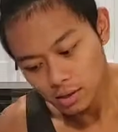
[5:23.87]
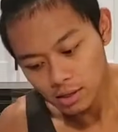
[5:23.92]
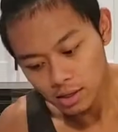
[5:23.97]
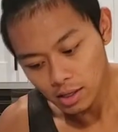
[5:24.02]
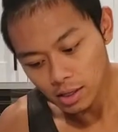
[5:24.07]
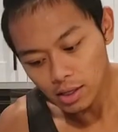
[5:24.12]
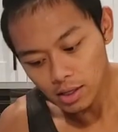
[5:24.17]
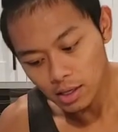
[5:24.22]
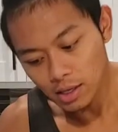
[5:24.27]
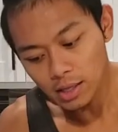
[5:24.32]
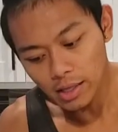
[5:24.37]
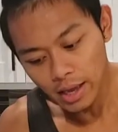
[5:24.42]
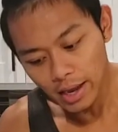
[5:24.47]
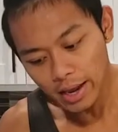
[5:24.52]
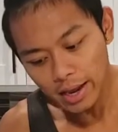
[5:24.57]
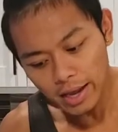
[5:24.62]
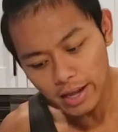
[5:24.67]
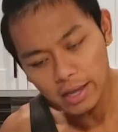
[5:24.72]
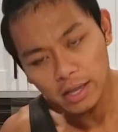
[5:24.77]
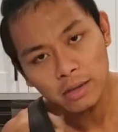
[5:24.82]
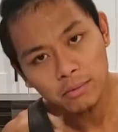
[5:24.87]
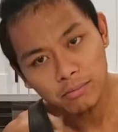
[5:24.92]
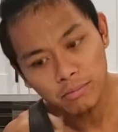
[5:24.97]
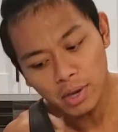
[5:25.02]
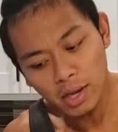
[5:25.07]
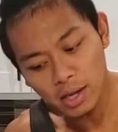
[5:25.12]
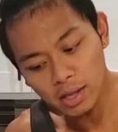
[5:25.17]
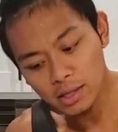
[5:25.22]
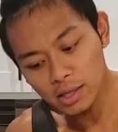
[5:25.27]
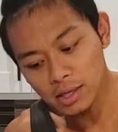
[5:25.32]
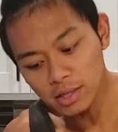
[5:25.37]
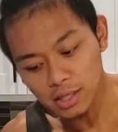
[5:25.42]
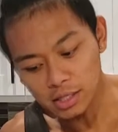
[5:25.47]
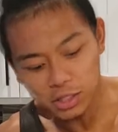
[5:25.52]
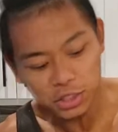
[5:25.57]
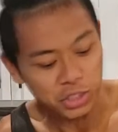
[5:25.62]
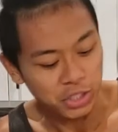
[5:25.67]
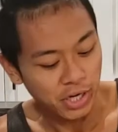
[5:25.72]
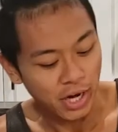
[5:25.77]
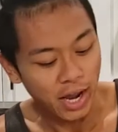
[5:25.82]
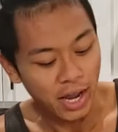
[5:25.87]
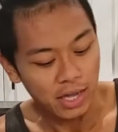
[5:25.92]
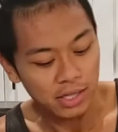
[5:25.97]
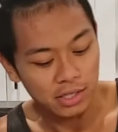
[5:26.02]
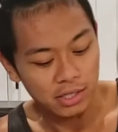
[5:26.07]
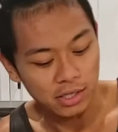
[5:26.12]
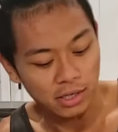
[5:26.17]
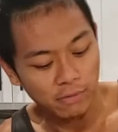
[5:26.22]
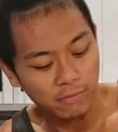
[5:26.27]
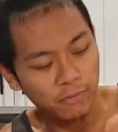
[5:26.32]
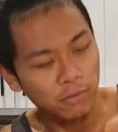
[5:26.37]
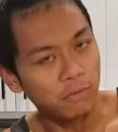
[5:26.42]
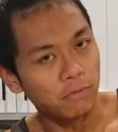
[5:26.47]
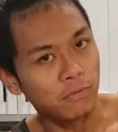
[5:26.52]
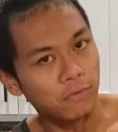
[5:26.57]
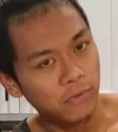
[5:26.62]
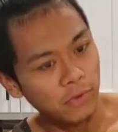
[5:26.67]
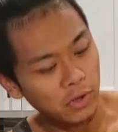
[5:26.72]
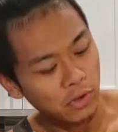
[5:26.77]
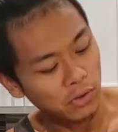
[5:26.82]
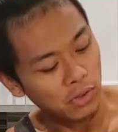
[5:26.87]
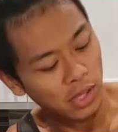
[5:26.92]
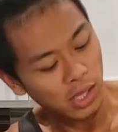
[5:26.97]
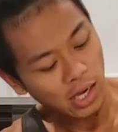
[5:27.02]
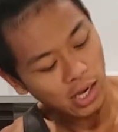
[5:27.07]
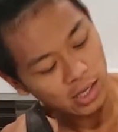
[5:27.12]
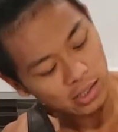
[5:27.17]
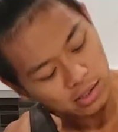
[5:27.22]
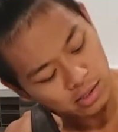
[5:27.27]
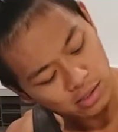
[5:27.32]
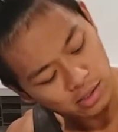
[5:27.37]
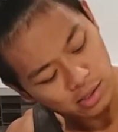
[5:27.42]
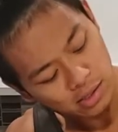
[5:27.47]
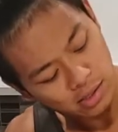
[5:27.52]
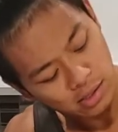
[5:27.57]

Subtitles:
Can I get an amen in the chat if you feel that?